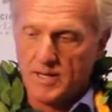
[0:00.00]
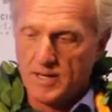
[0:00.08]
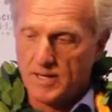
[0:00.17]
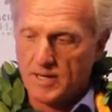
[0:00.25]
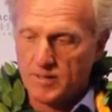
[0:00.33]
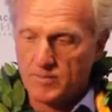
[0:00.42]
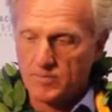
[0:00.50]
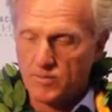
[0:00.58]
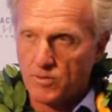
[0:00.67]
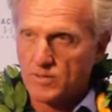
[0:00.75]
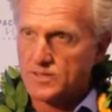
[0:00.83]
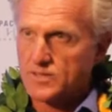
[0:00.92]

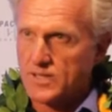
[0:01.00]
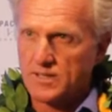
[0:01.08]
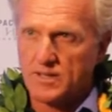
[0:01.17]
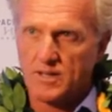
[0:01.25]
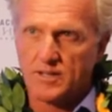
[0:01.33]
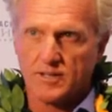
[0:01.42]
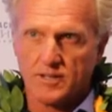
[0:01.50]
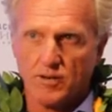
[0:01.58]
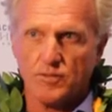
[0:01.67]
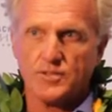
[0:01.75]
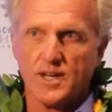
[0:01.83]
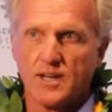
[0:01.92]
all of a sudden you got the
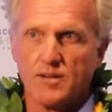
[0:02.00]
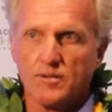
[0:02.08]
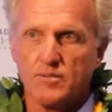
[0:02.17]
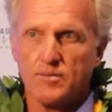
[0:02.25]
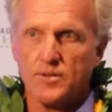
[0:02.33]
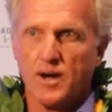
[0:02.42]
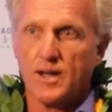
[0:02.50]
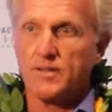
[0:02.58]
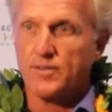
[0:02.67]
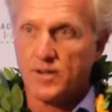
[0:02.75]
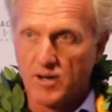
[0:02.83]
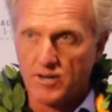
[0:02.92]
Golf Channel dying
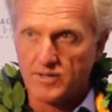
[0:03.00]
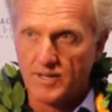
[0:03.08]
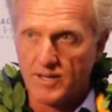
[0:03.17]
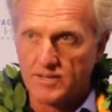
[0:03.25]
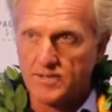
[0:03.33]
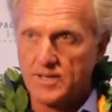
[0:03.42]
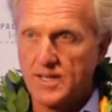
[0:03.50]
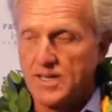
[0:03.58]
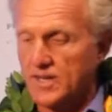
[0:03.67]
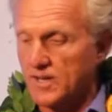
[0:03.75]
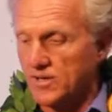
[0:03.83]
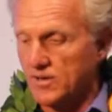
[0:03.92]
for content.
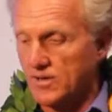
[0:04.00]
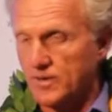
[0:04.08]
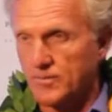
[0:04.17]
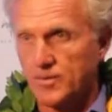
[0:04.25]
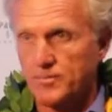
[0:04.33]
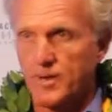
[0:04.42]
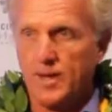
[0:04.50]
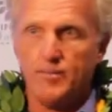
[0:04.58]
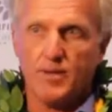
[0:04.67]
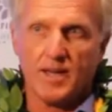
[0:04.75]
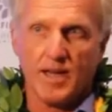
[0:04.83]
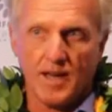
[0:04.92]
You're going to be
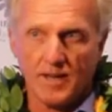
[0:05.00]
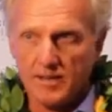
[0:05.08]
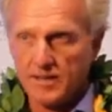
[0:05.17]
beaming out